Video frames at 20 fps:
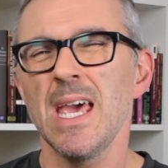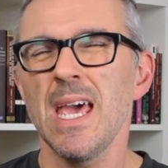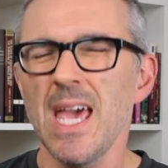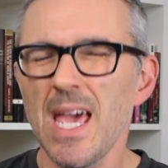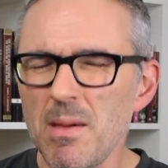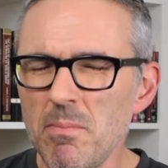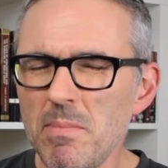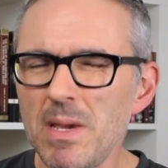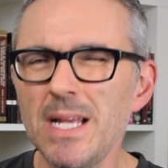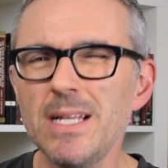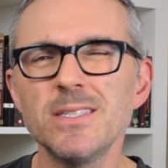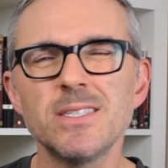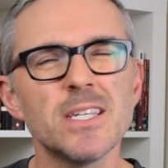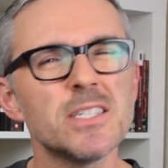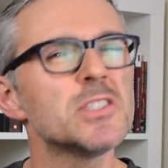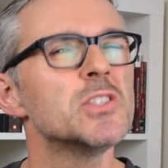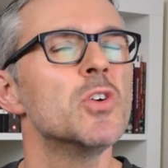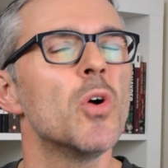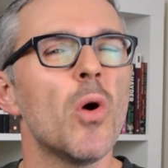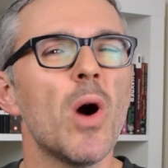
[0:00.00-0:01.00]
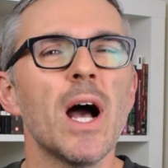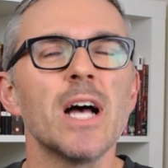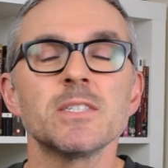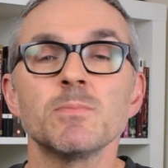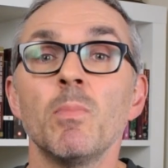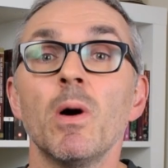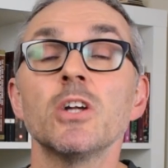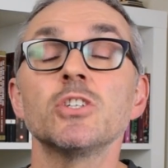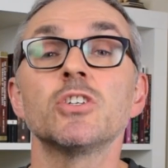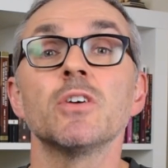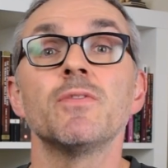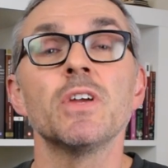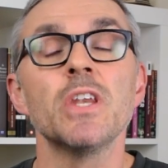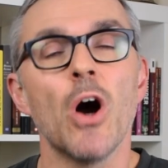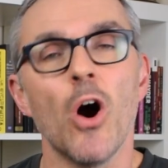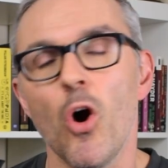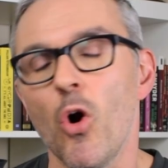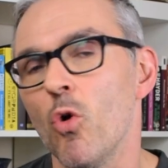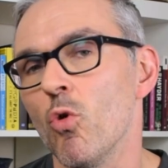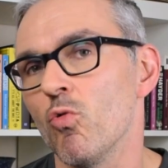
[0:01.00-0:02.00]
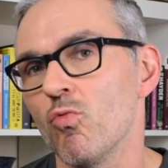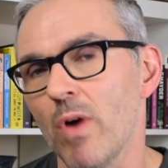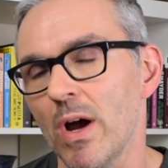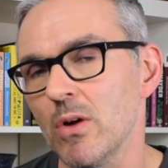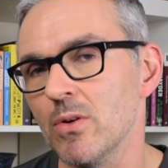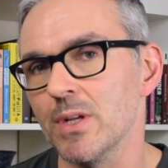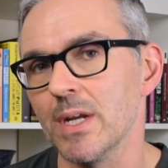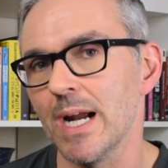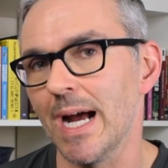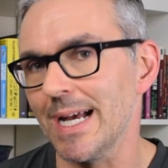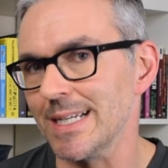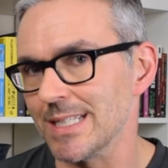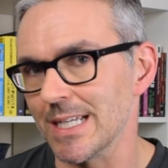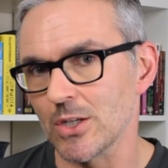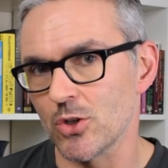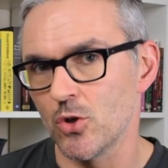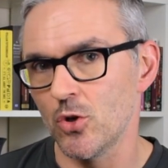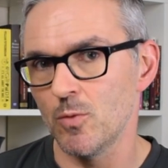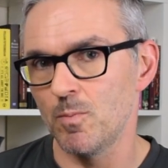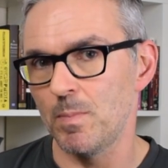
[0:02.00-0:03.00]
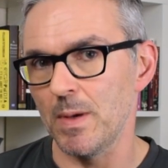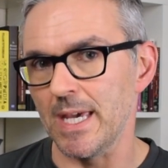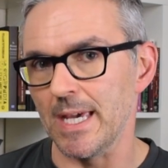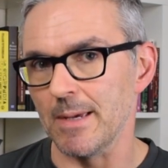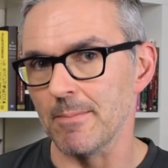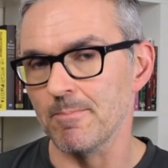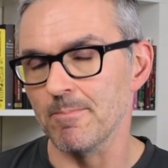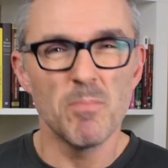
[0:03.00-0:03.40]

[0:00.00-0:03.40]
It means it's not as much of an all-rounder as it could be.